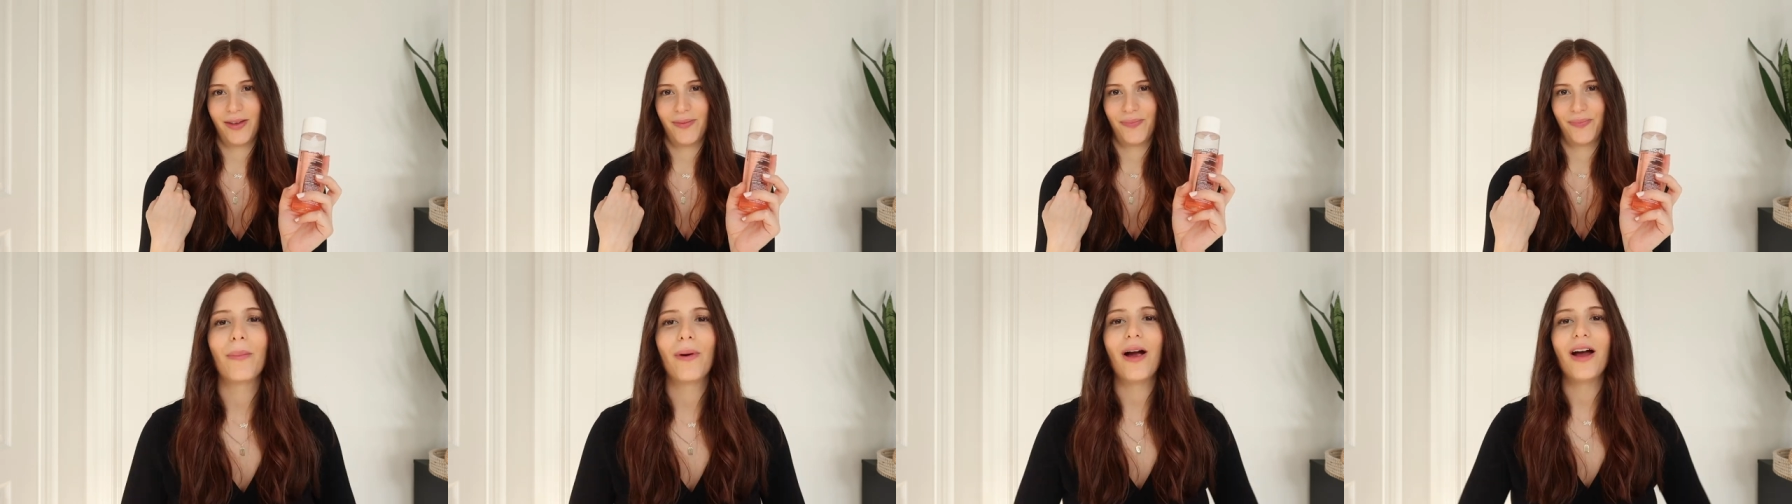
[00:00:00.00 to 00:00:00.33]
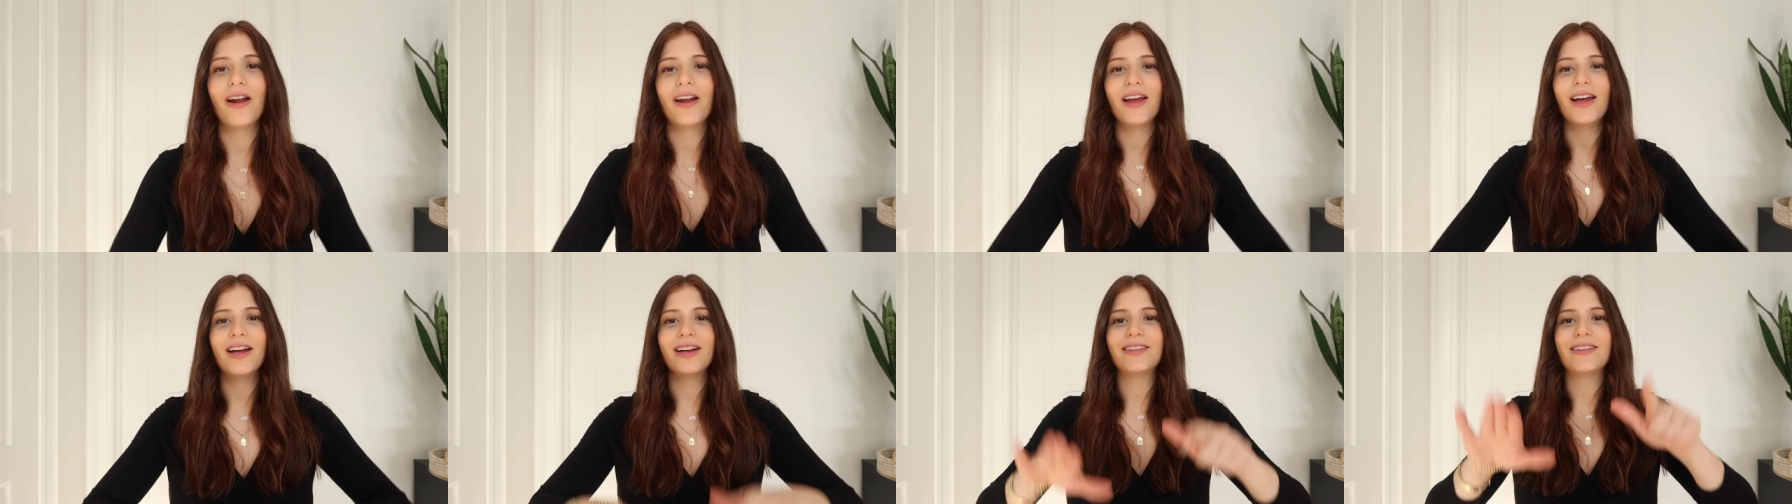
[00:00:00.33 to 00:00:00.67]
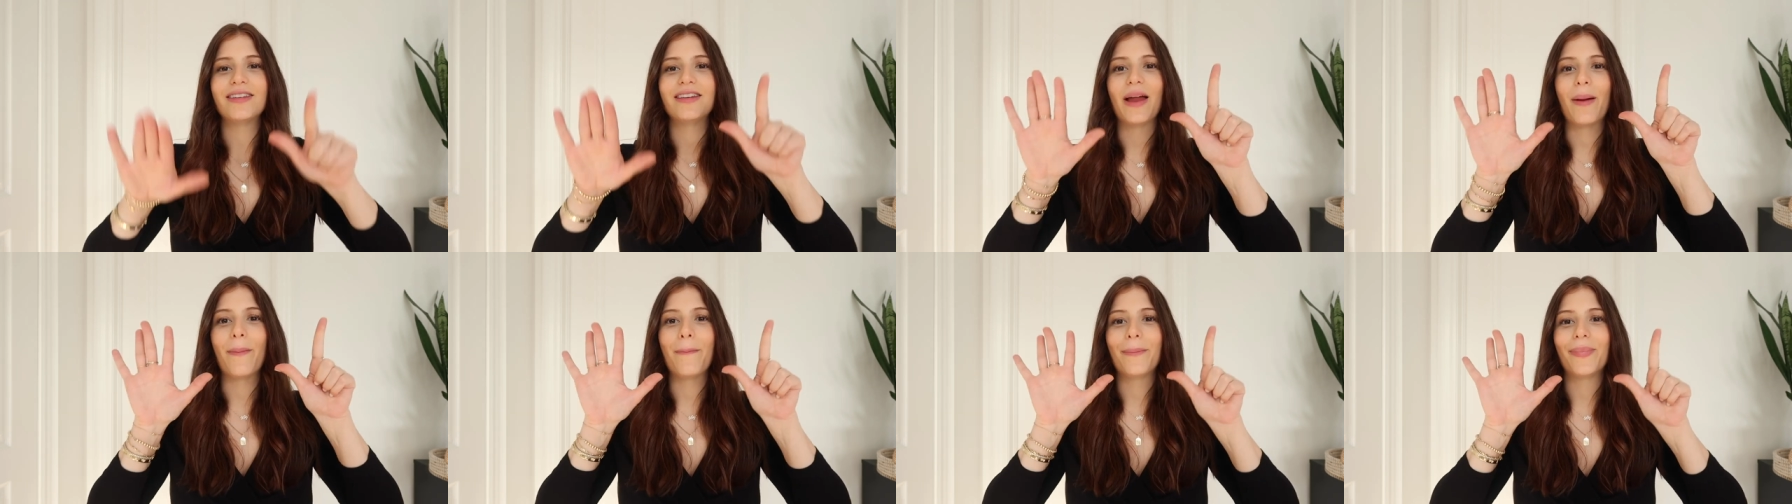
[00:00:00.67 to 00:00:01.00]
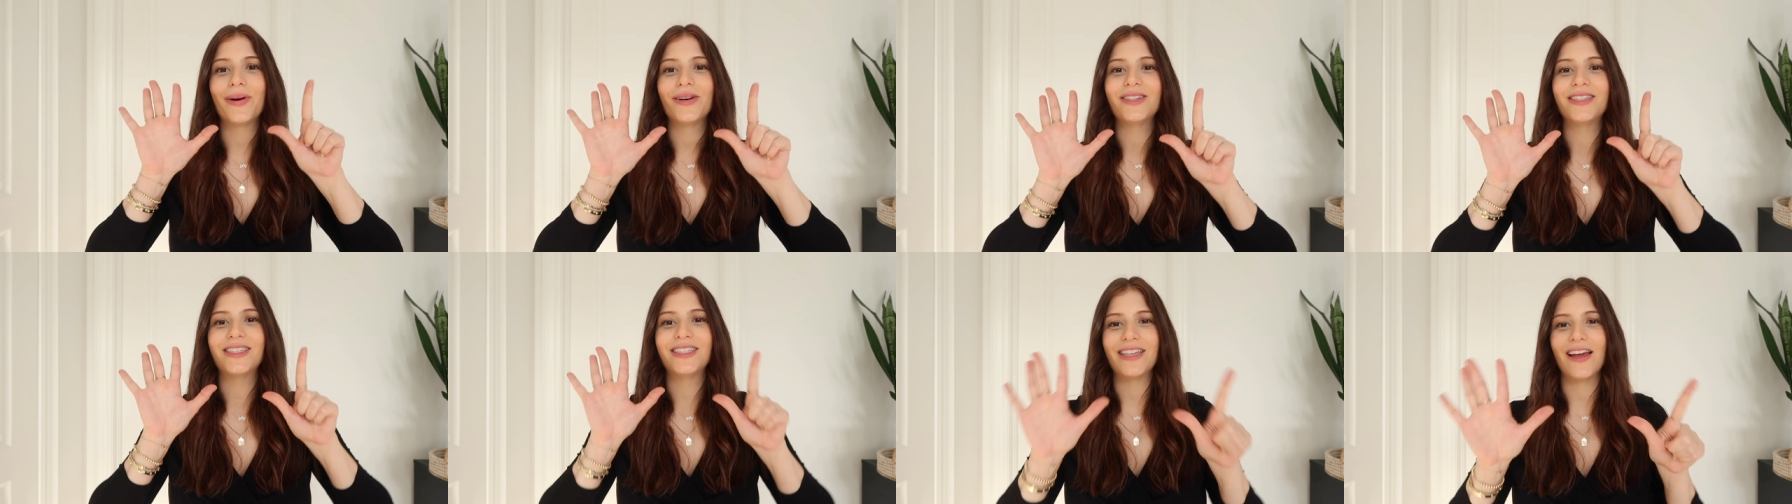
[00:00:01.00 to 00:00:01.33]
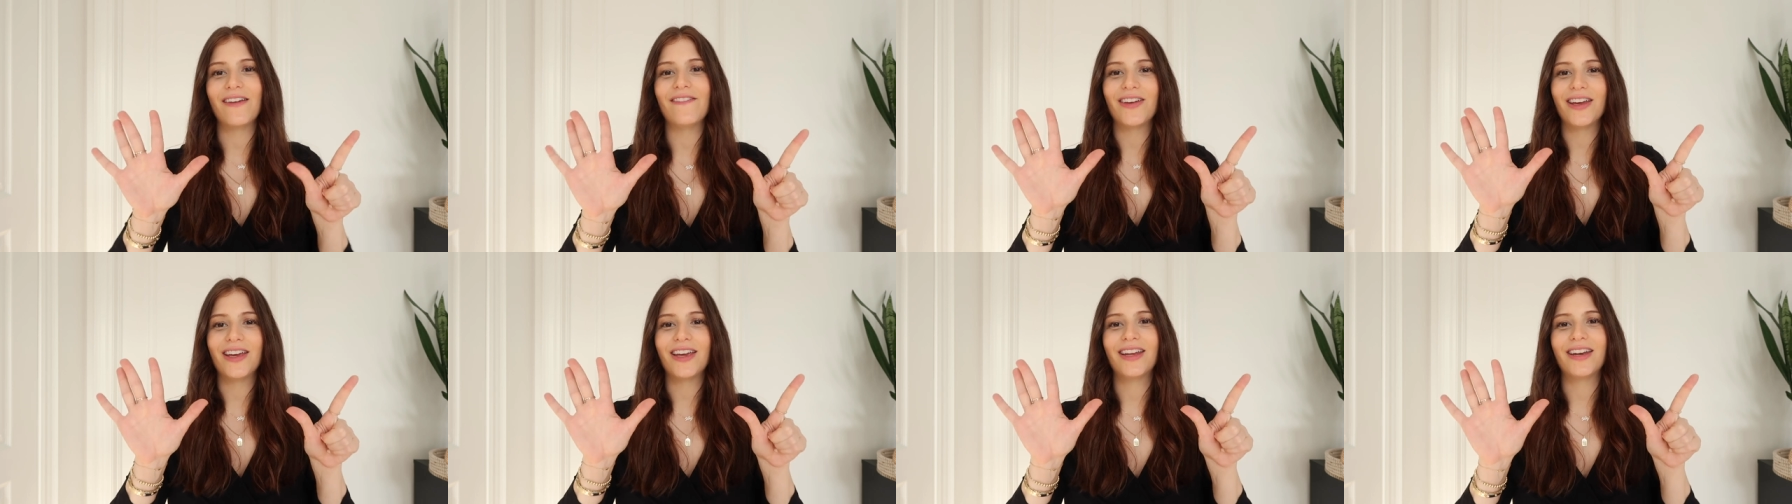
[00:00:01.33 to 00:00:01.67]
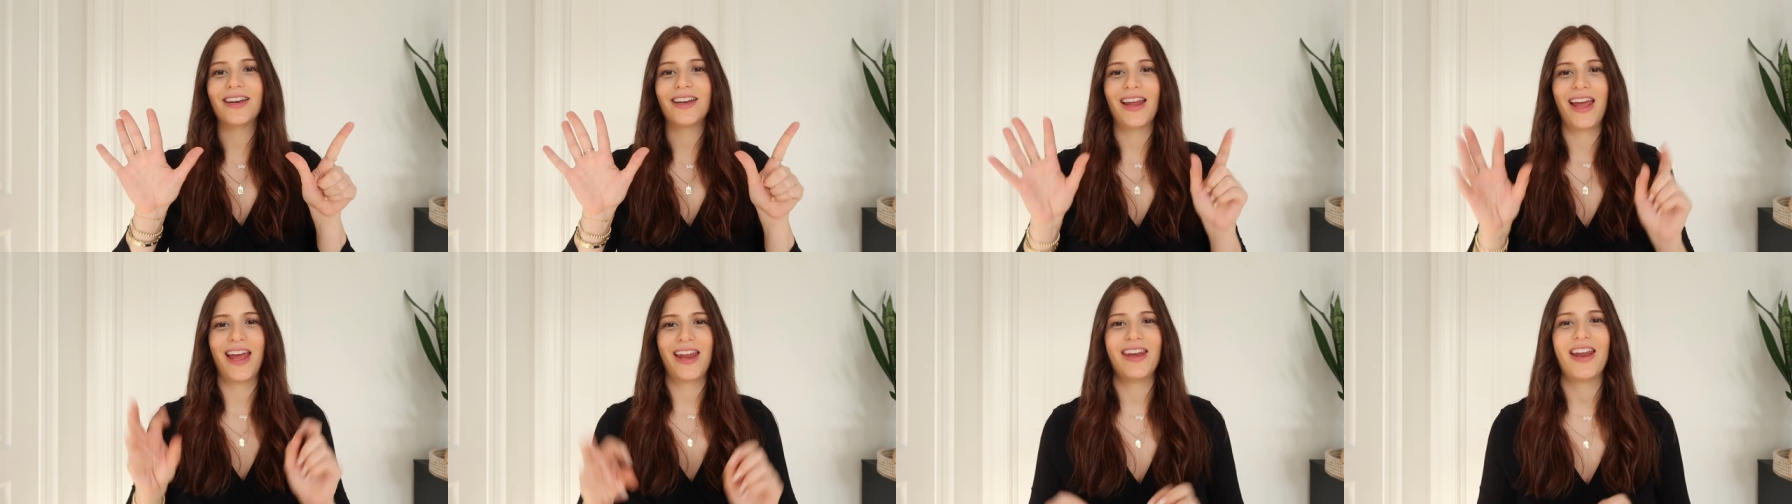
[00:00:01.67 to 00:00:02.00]
Product number
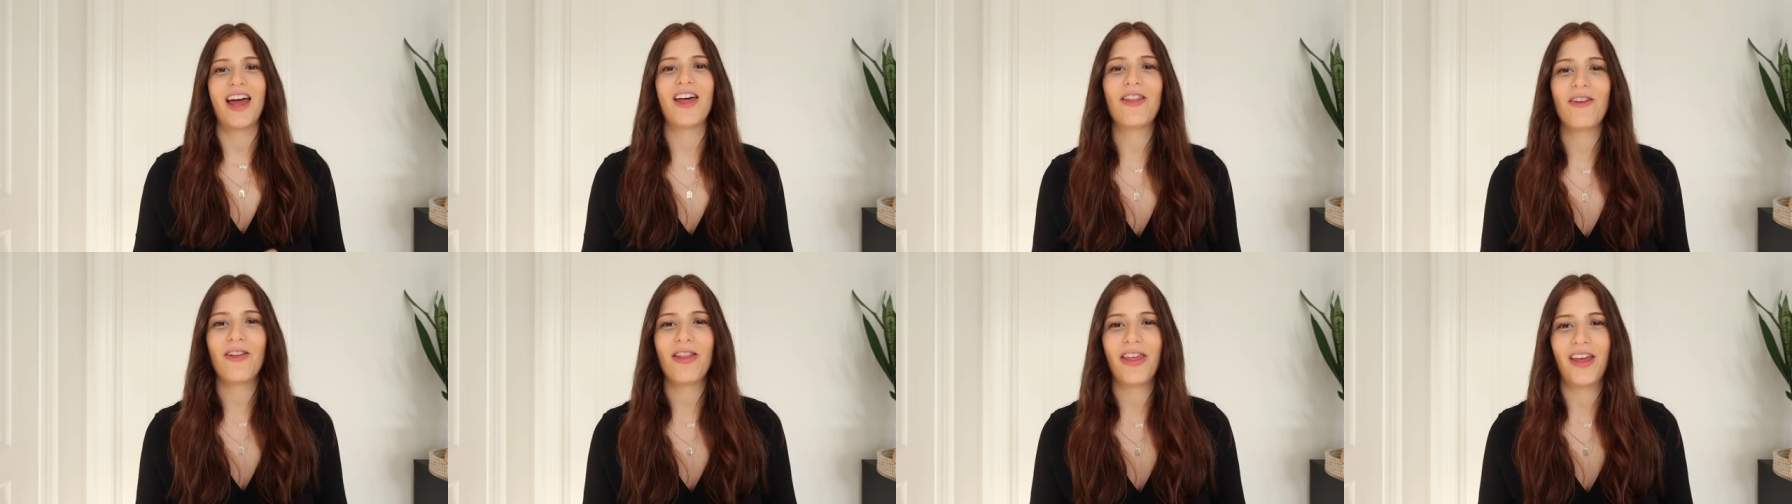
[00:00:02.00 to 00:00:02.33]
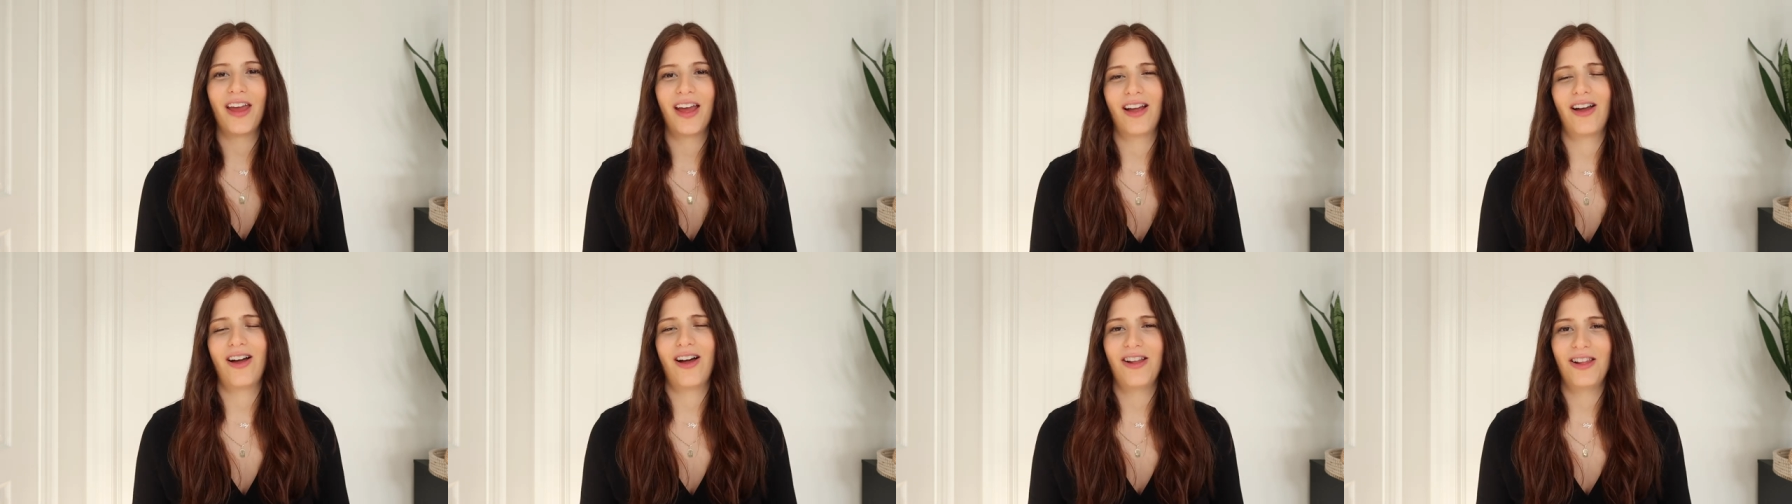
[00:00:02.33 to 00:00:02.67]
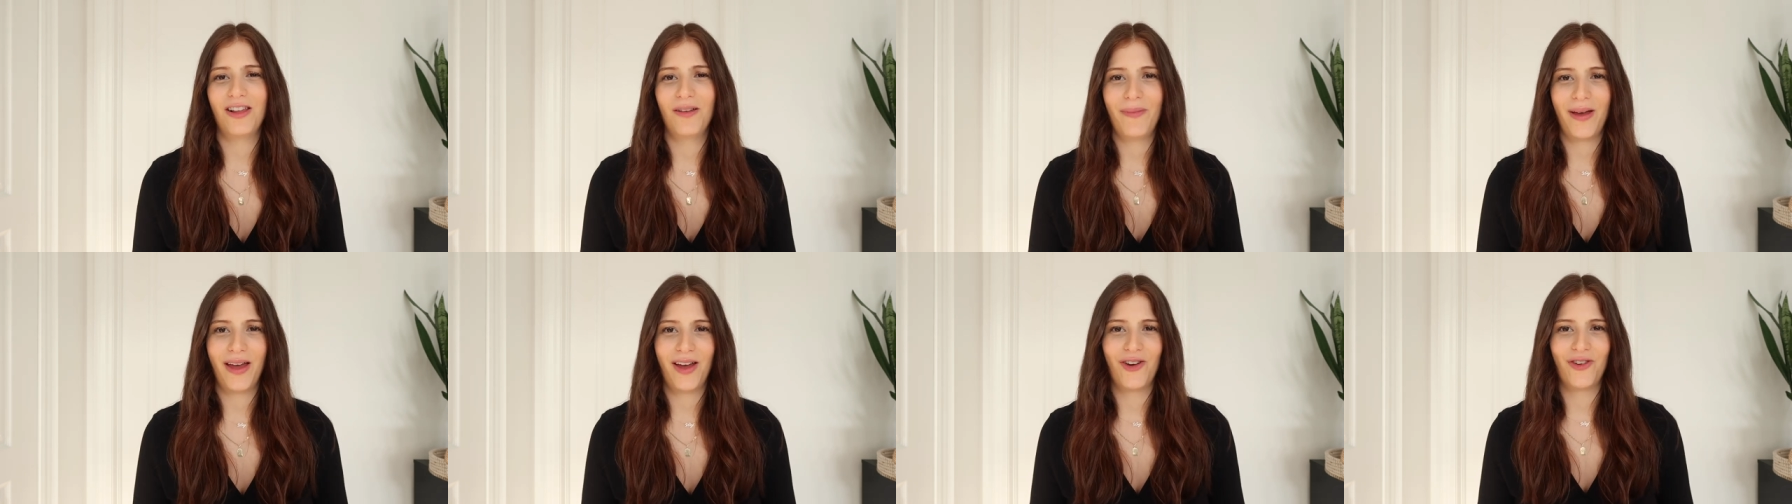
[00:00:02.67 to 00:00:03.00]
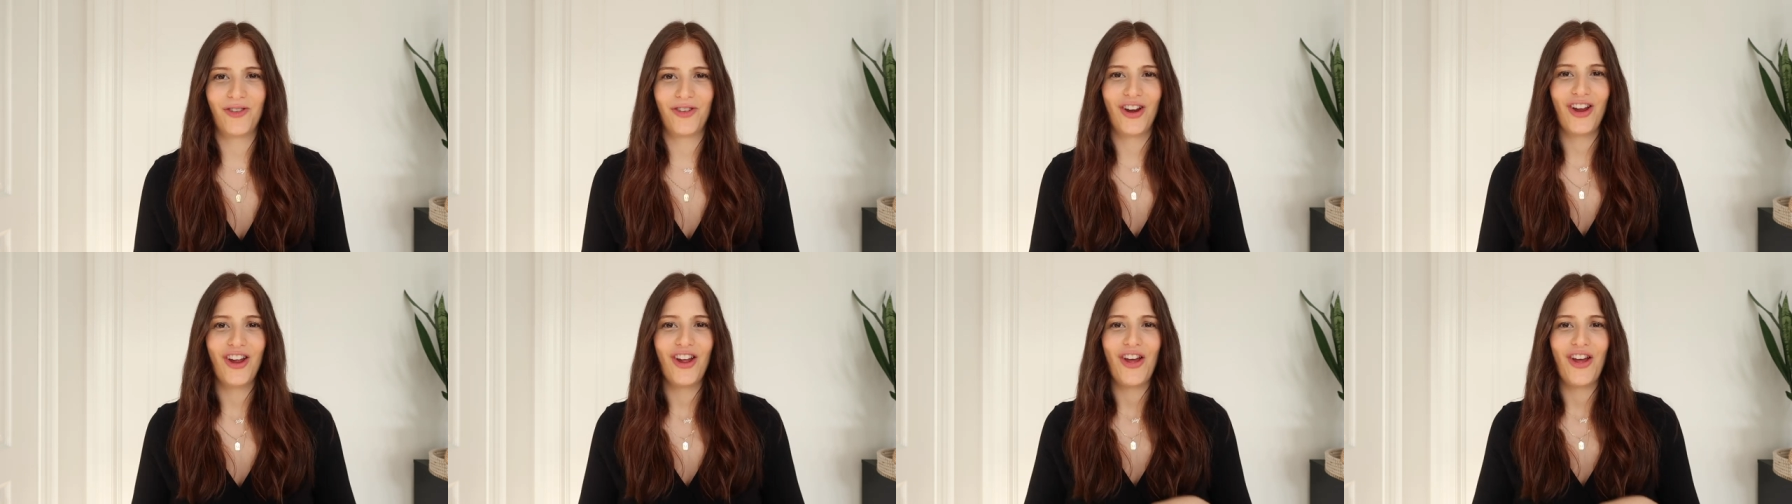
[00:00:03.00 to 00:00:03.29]
7, another thing all about